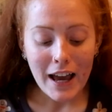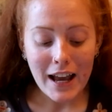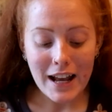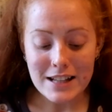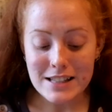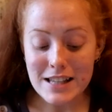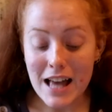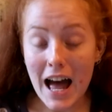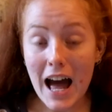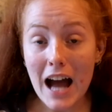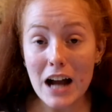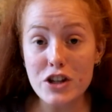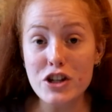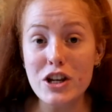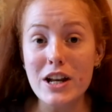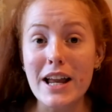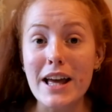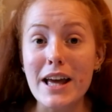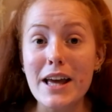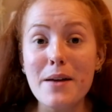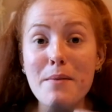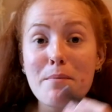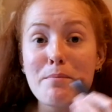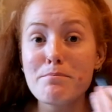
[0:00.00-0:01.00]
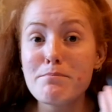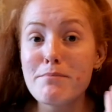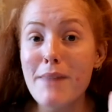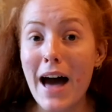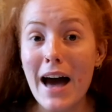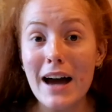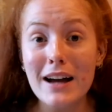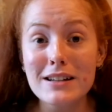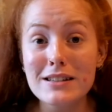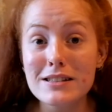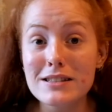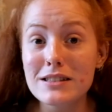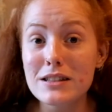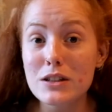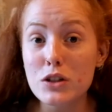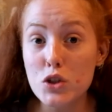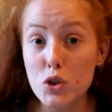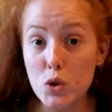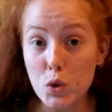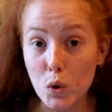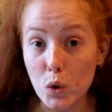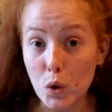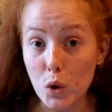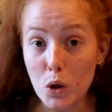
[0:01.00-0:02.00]
It's actually MAC's
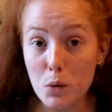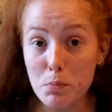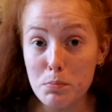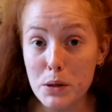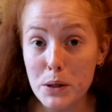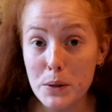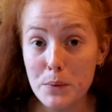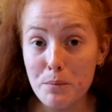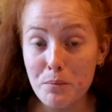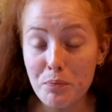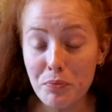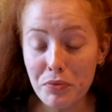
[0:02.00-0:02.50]
Taupe